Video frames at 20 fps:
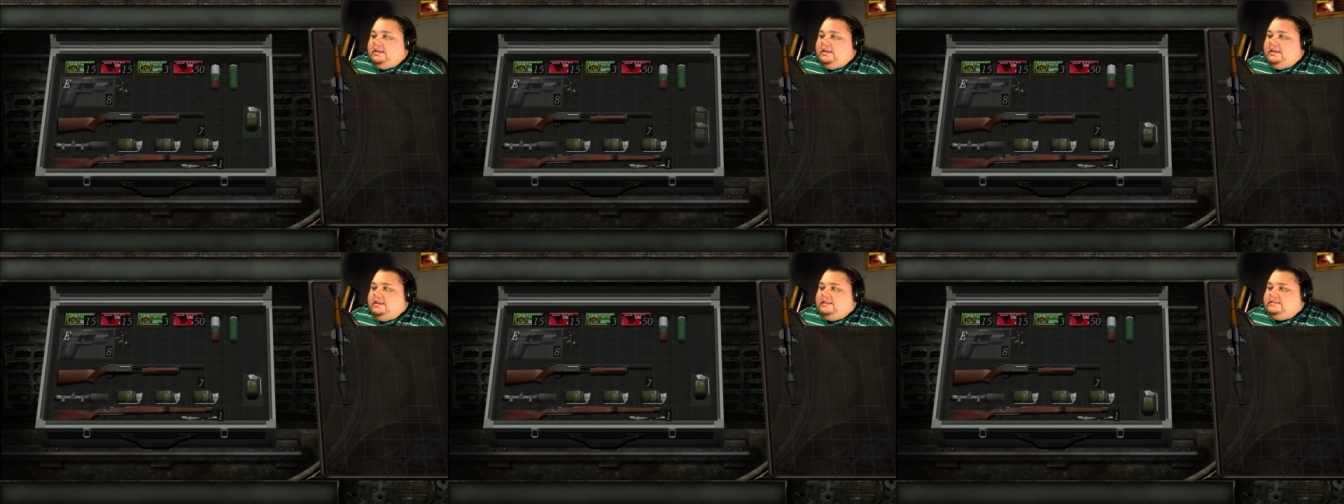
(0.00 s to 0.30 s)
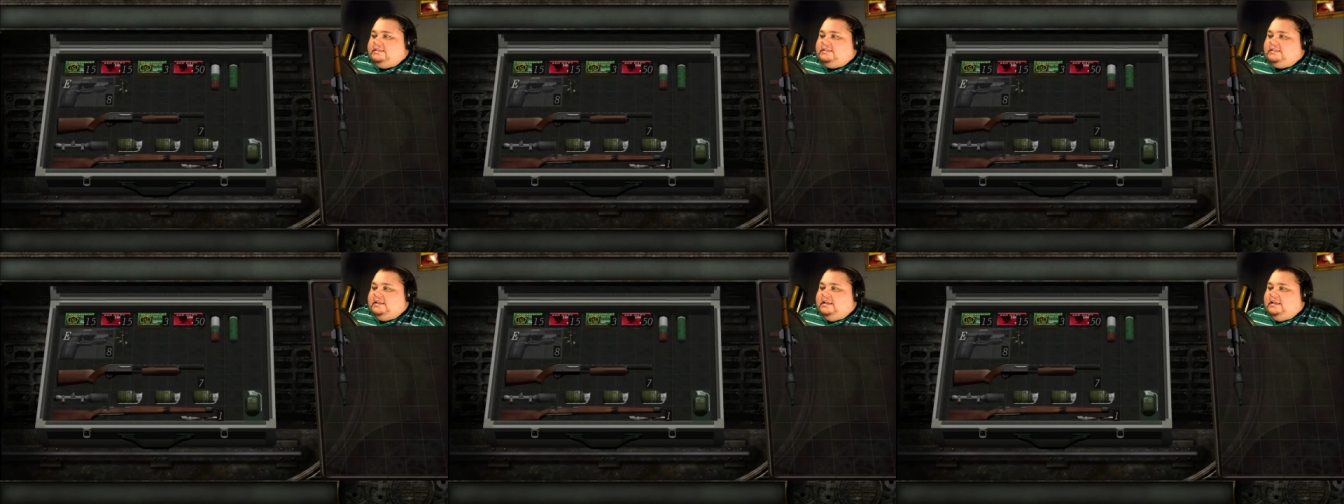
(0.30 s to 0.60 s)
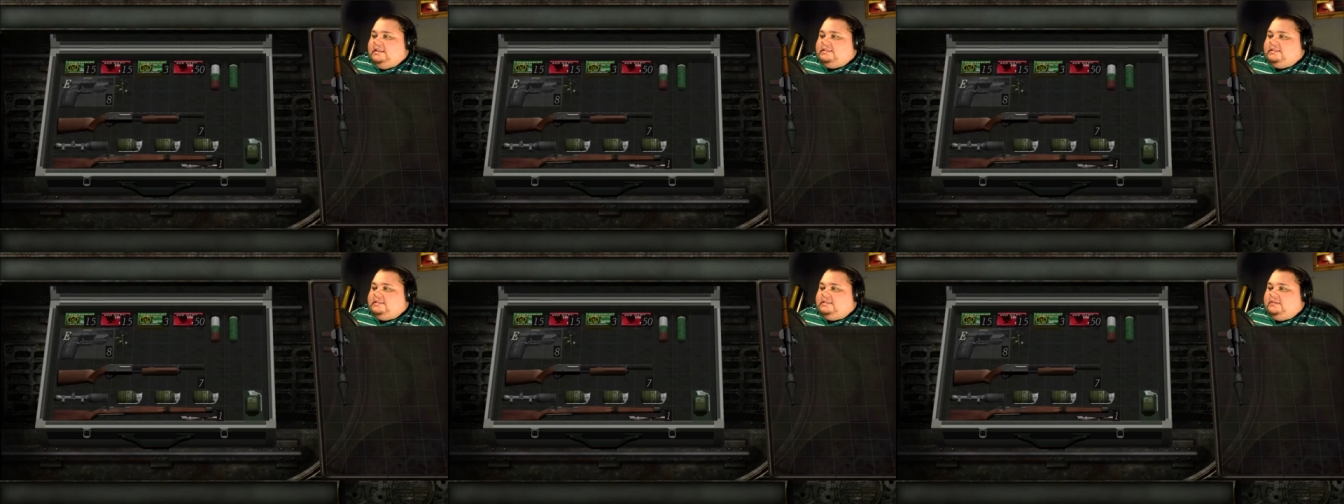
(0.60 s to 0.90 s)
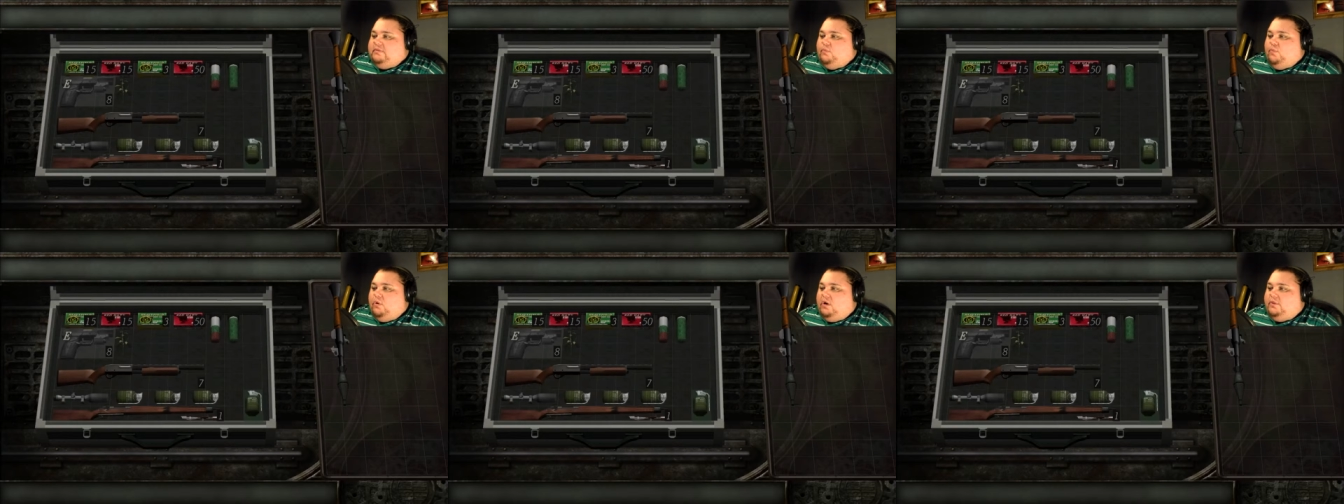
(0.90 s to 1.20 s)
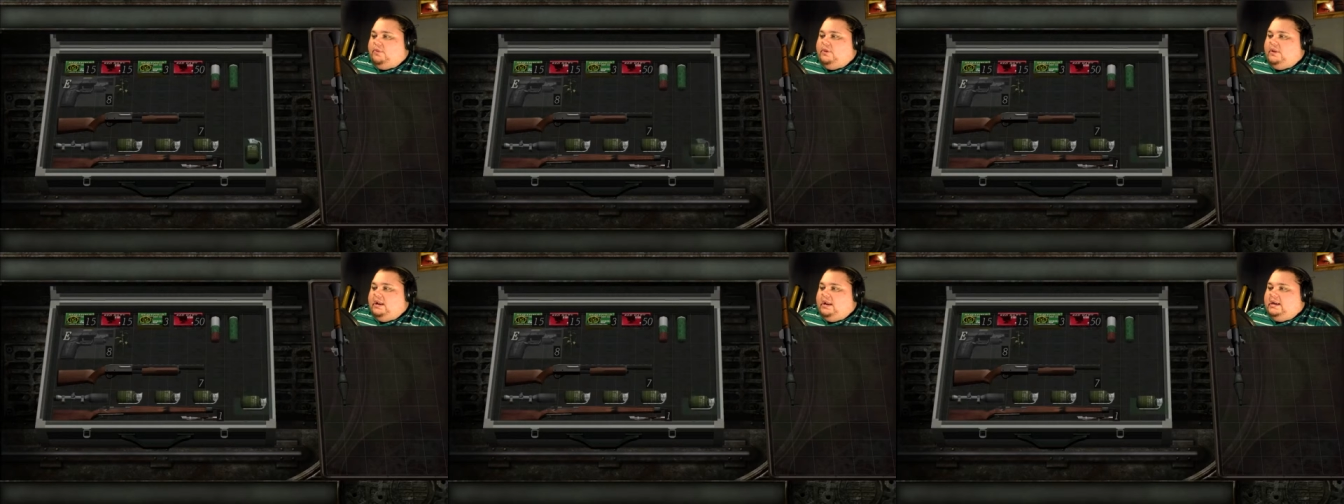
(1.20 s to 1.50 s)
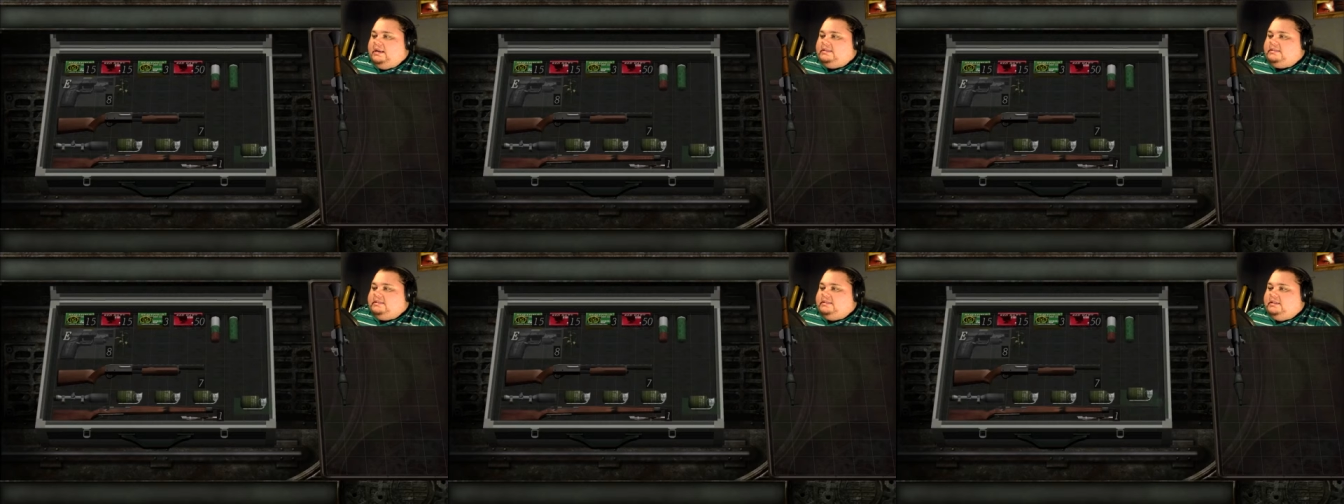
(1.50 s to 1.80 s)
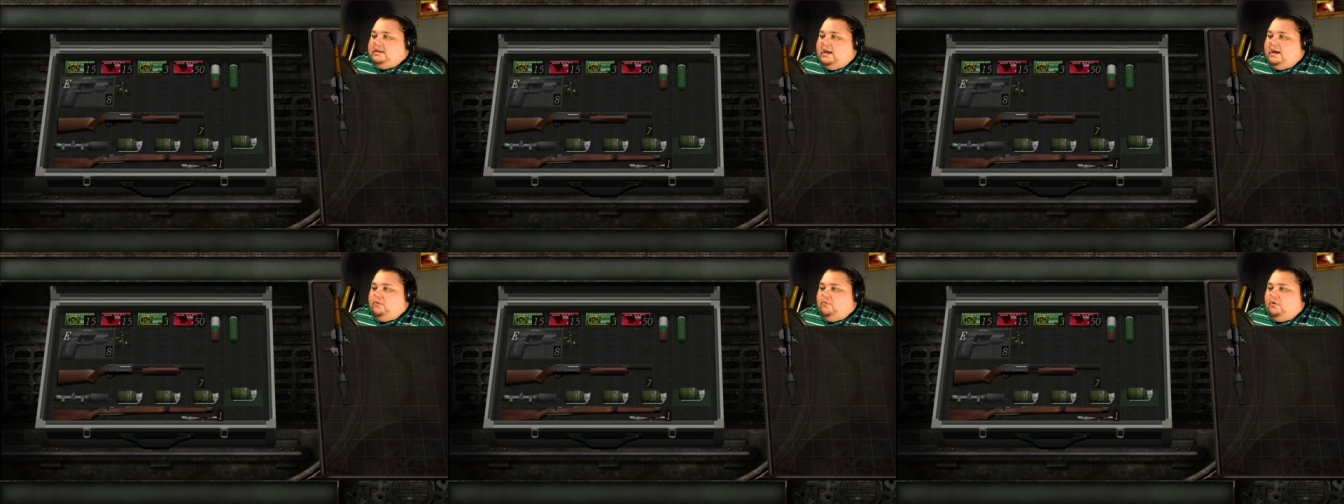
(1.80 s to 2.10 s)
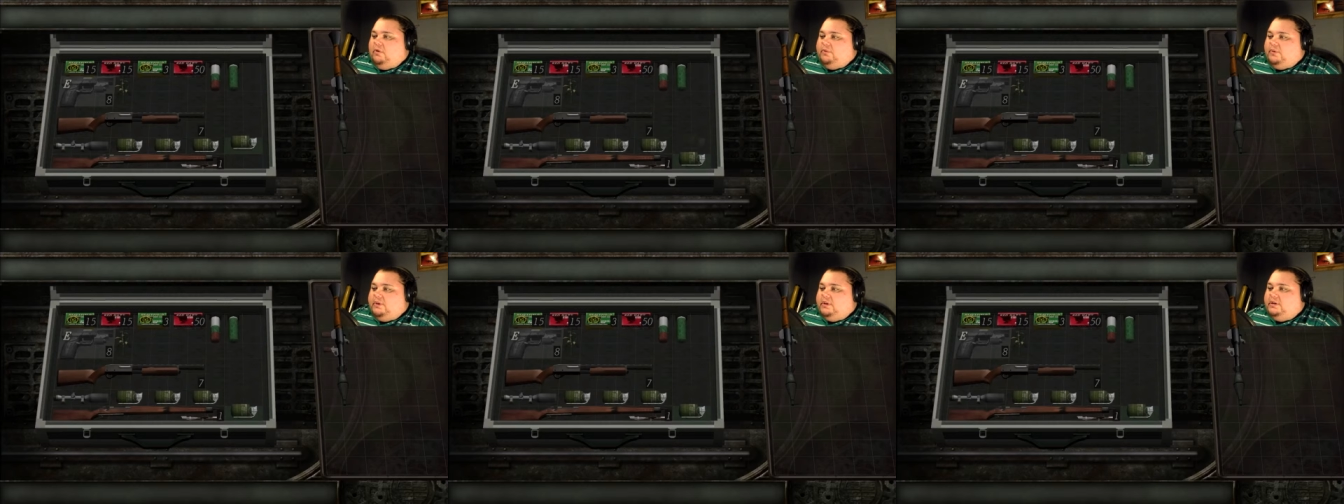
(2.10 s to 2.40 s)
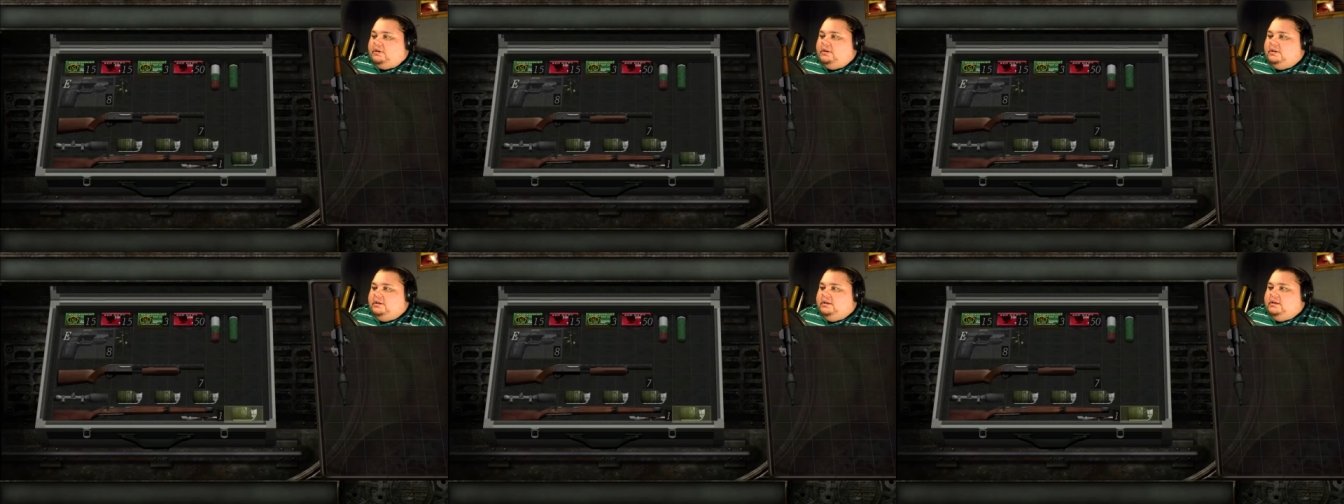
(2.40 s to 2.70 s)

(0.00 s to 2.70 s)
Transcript: It's it's worth it and it's not worth it.